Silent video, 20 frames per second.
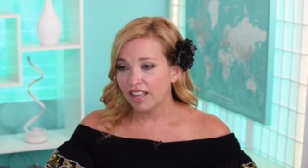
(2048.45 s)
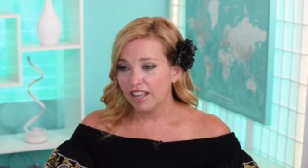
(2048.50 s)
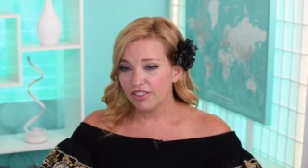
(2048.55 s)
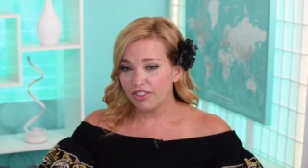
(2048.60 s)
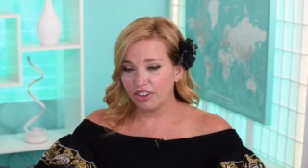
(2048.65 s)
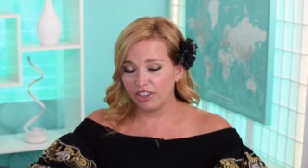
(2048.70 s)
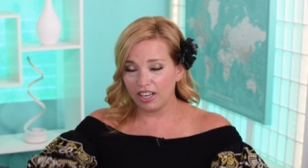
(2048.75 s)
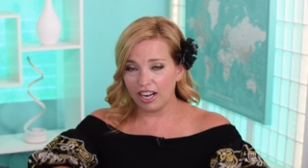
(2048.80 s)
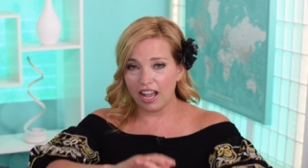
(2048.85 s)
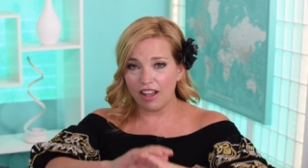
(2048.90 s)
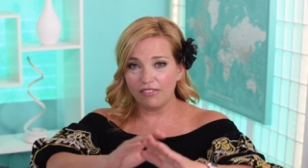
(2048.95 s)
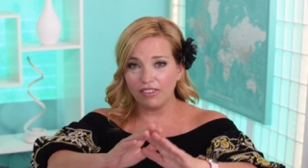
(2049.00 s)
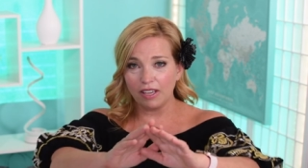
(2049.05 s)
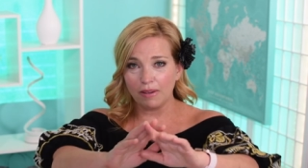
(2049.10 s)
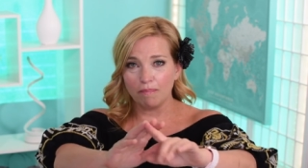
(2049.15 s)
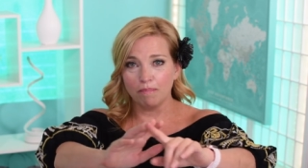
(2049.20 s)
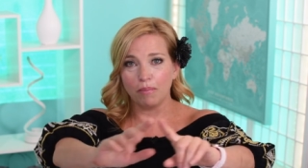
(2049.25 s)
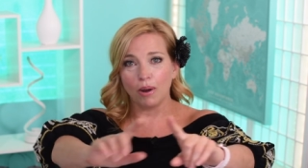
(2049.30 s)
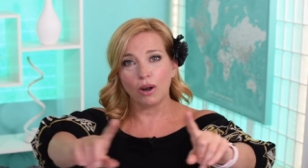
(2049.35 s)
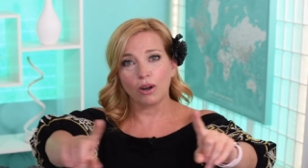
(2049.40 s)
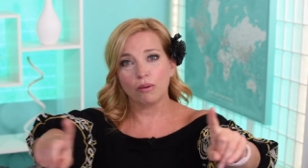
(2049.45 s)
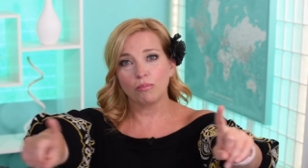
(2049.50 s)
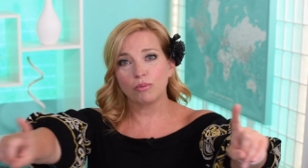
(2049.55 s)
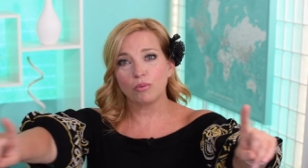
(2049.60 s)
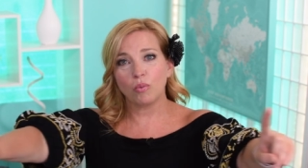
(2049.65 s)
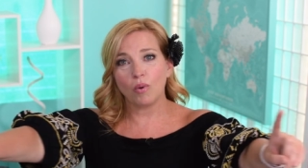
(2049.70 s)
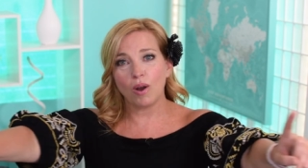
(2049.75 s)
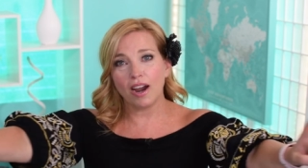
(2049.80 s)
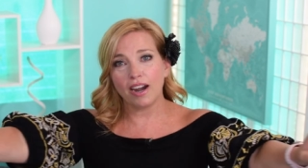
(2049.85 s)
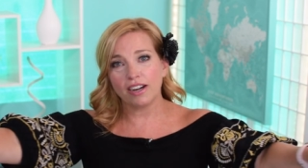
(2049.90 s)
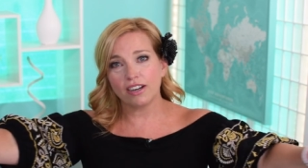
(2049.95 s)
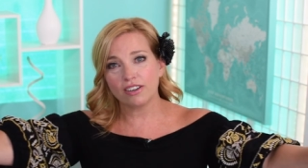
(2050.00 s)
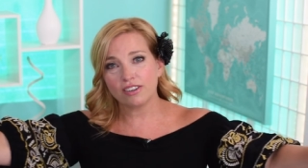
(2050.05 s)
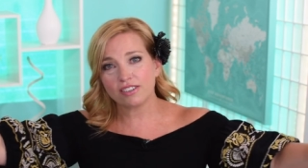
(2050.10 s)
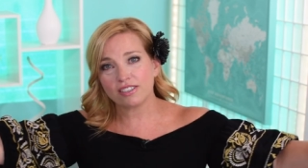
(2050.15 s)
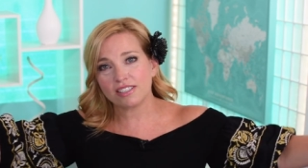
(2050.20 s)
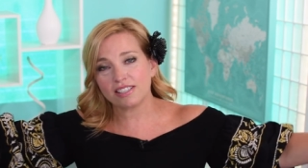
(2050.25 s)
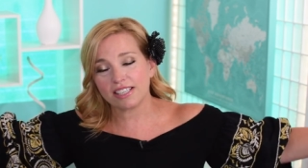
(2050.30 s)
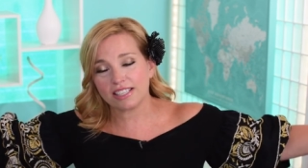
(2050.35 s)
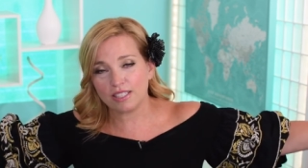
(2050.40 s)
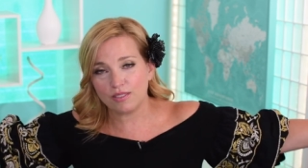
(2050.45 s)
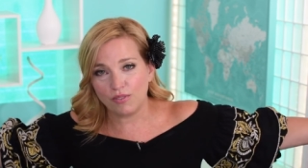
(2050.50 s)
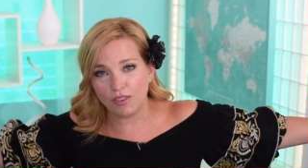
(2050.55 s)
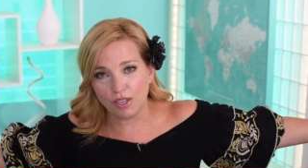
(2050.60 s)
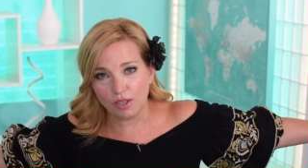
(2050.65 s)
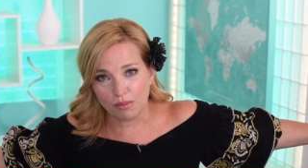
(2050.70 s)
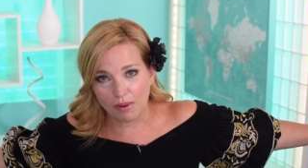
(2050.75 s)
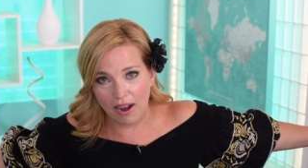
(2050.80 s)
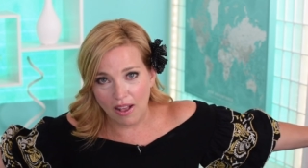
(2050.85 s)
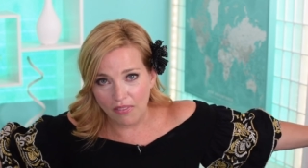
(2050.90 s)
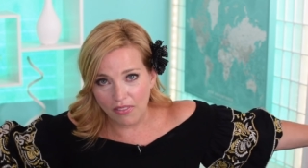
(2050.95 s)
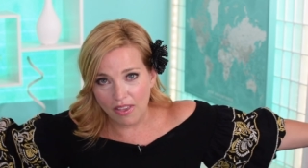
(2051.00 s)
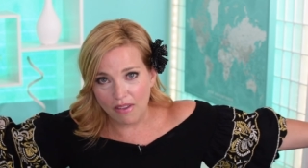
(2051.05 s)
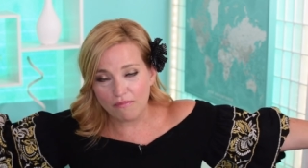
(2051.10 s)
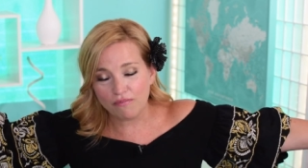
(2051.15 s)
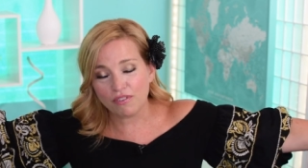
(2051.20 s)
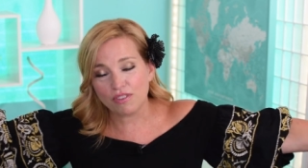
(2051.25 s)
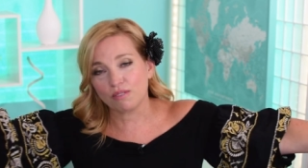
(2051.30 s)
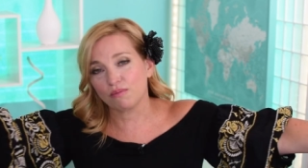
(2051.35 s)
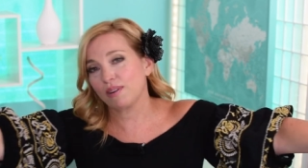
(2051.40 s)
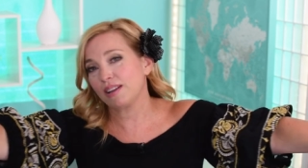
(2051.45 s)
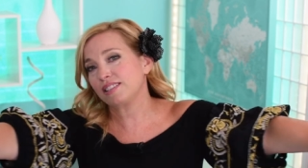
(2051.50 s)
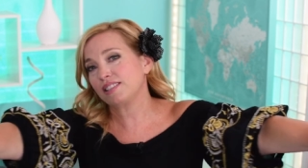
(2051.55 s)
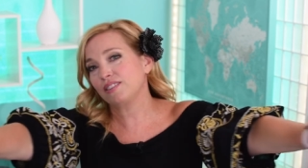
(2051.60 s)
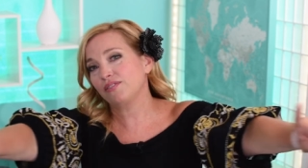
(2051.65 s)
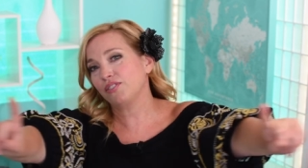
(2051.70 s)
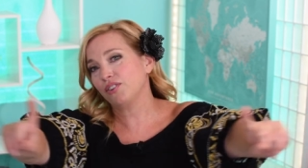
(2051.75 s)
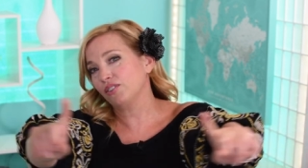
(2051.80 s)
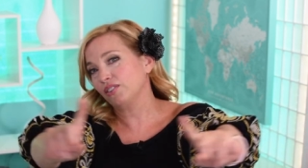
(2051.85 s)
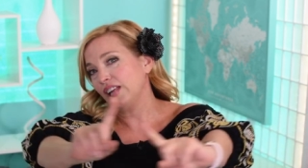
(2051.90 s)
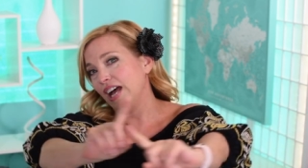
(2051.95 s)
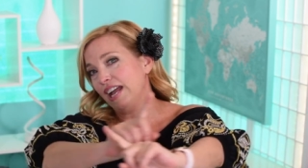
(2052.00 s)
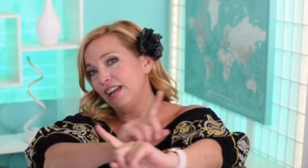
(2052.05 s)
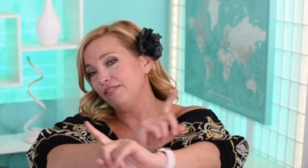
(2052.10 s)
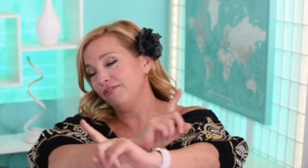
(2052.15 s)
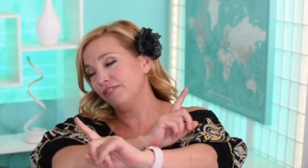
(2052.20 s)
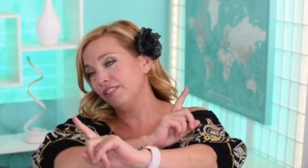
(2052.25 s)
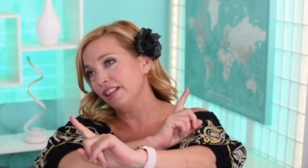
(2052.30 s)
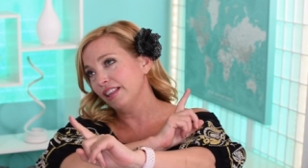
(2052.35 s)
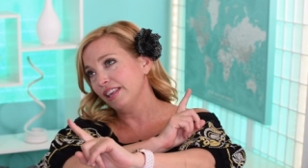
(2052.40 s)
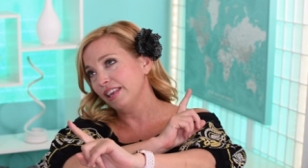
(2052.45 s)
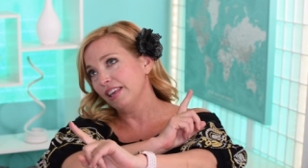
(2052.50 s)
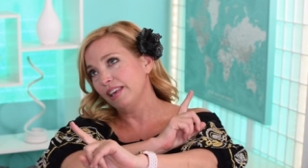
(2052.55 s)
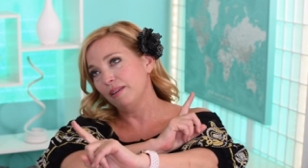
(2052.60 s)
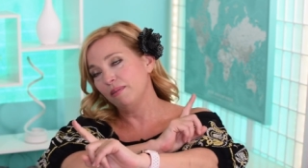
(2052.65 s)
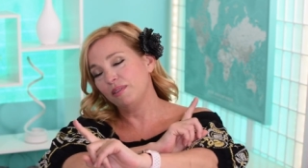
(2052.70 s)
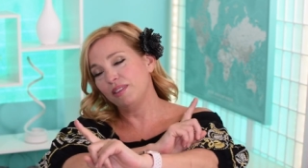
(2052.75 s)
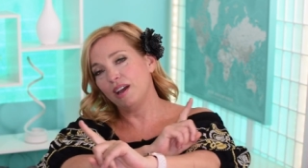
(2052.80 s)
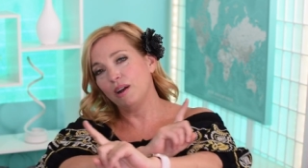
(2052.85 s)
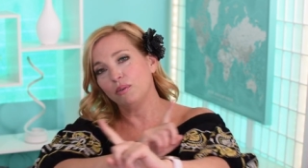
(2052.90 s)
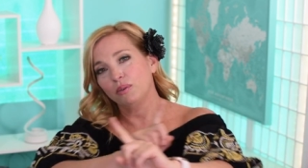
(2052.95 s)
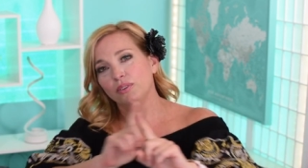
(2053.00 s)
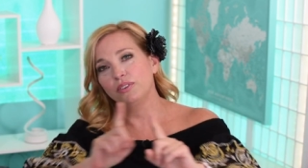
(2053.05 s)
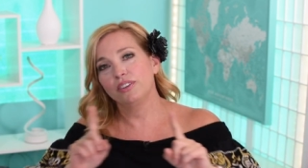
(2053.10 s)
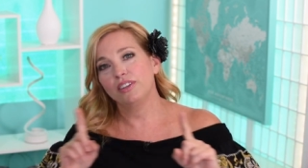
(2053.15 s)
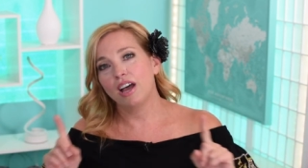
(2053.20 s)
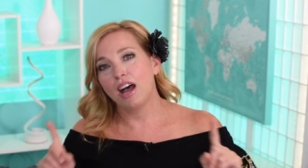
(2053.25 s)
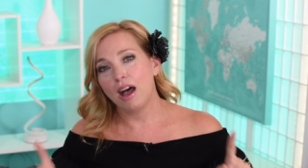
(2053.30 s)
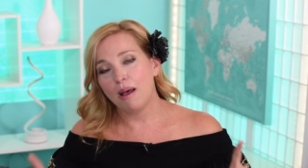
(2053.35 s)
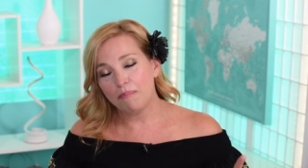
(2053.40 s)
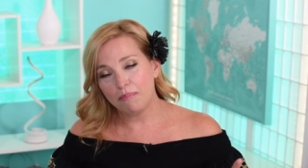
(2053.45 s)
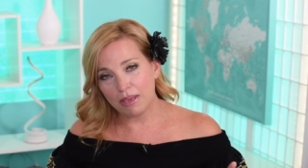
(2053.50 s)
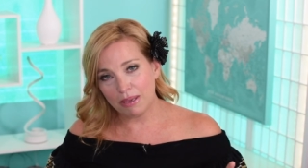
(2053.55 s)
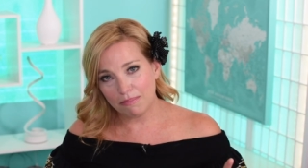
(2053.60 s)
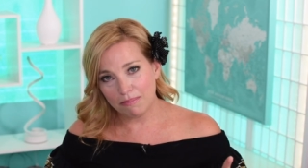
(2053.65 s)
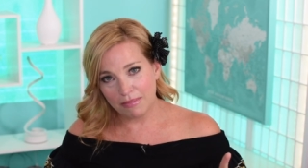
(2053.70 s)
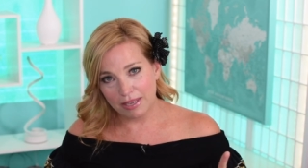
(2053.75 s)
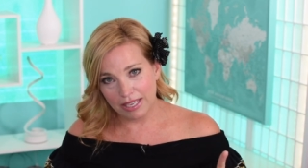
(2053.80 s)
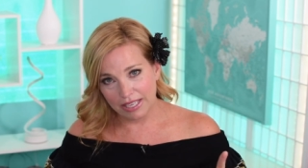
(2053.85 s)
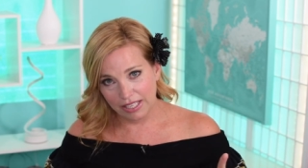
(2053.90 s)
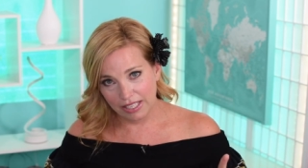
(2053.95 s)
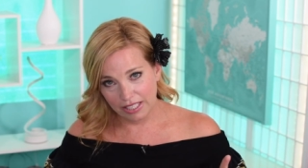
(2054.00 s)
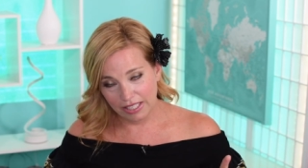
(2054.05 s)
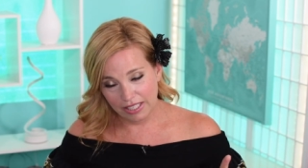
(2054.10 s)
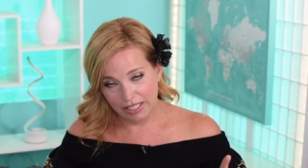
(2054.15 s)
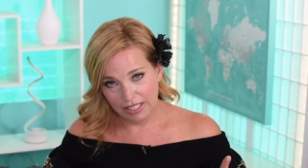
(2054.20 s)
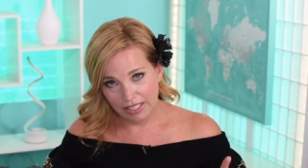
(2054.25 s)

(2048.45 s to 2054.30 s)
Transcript: they're gonna have like barbed wire six feet around them for the rest of their life, but that will not be me.